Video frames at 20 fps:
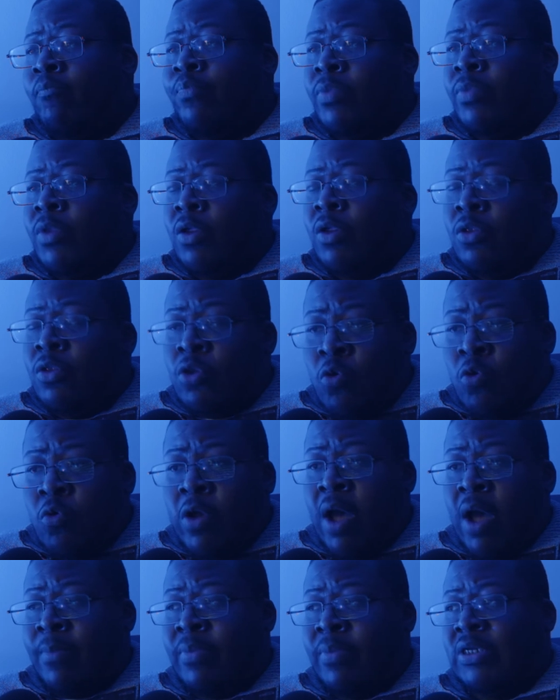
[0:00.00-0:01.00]

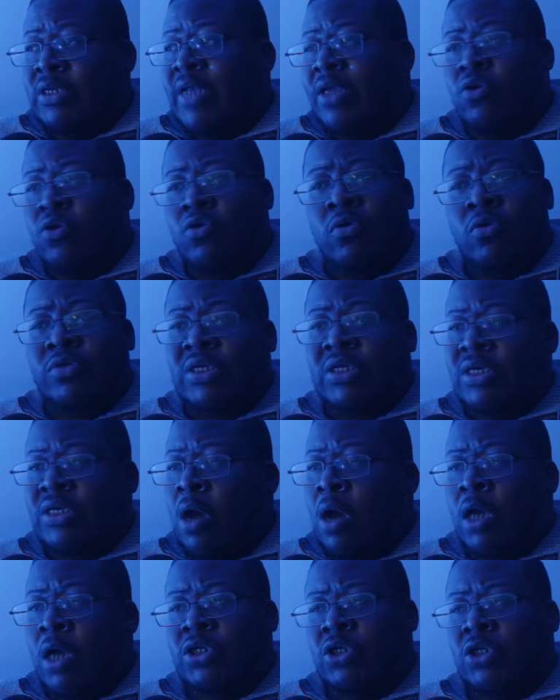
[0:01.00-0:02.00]
newcomers. Like, you don't see
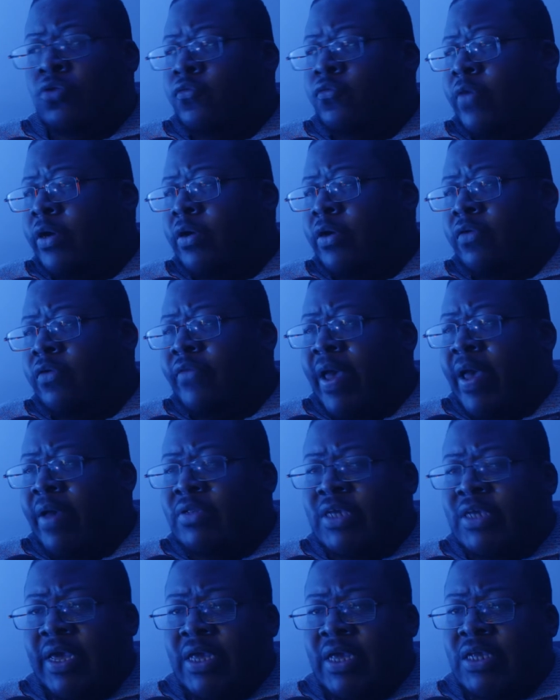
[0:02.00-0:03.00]
Arsenal running around
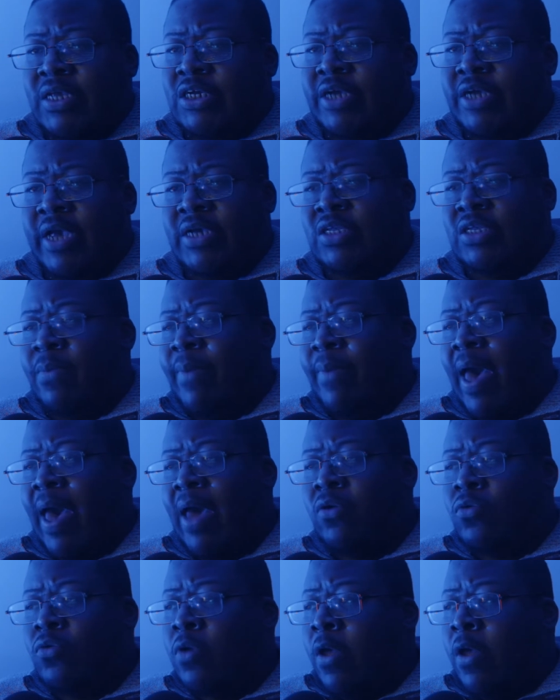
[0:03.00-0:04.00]
taking checks to
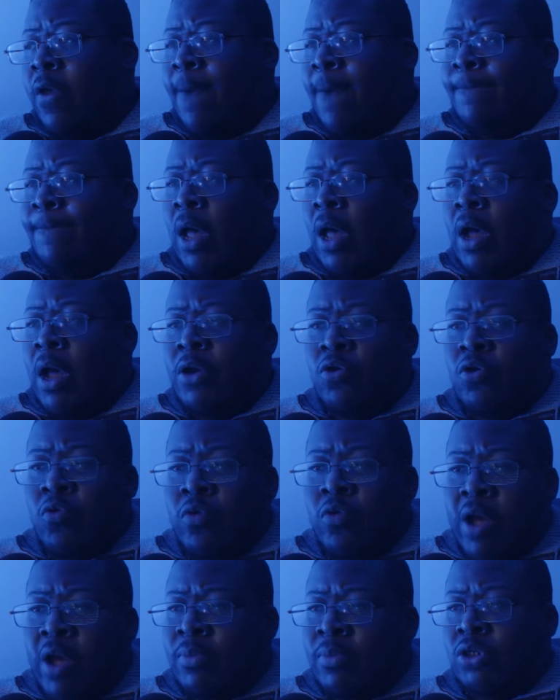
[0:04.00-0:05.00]
battle uh,
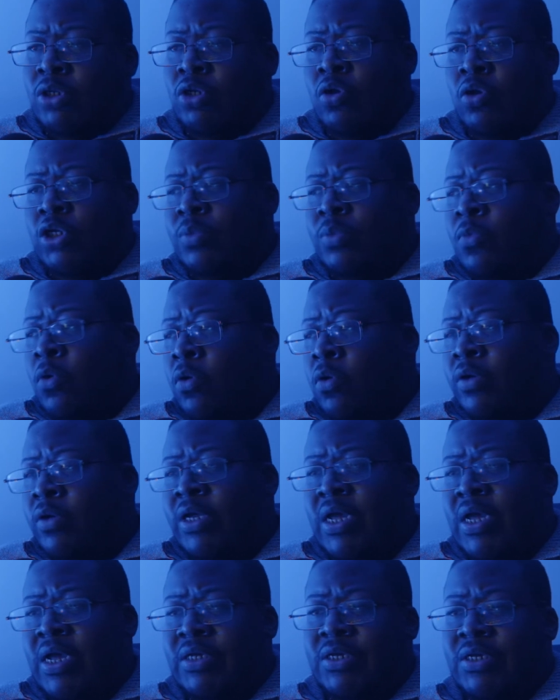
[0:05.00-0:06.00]
newcomers on small
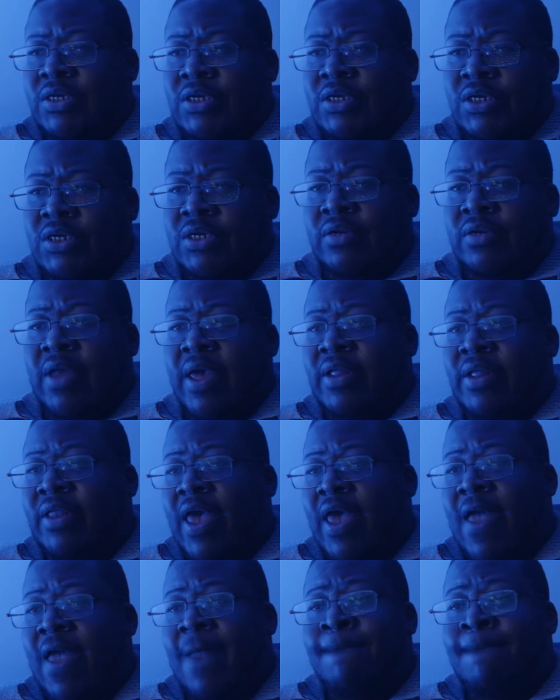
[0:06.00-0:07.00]
leagues and shit like
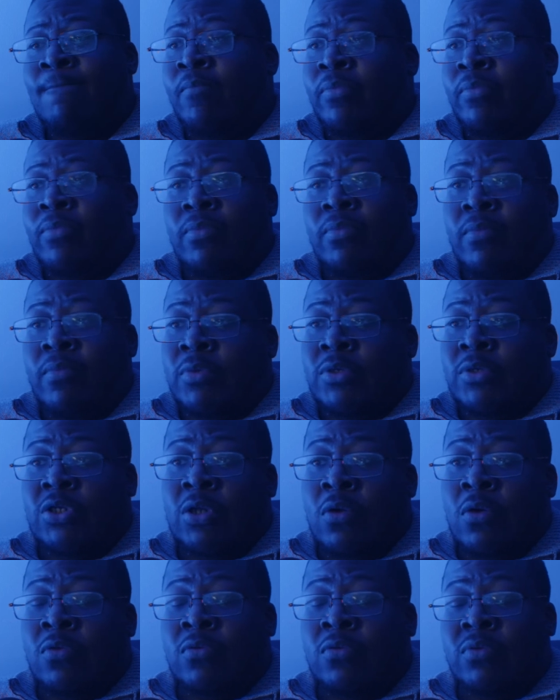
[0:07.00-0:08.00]
that.
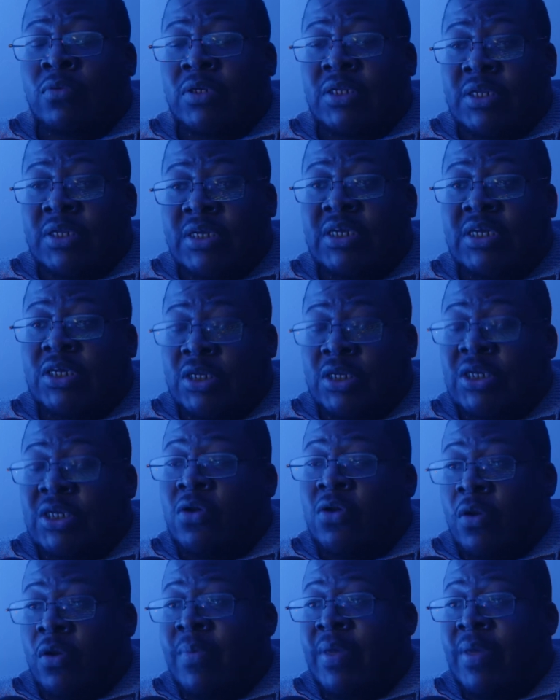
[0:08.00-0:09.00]
So this is going
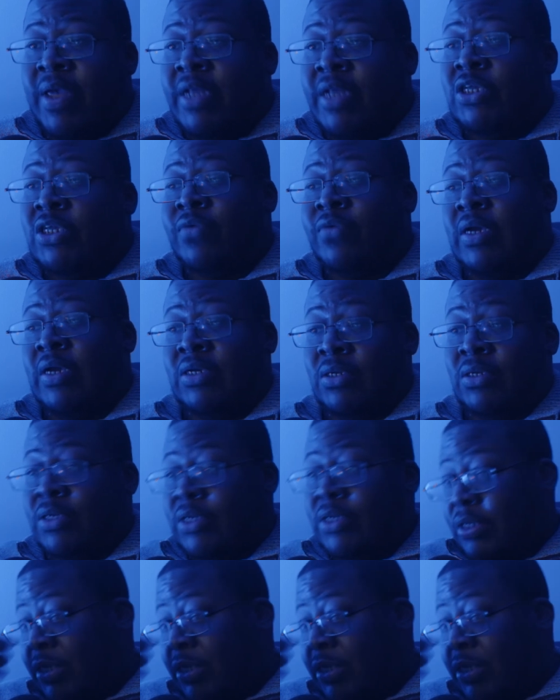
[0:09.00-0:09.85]
to be interesting to see,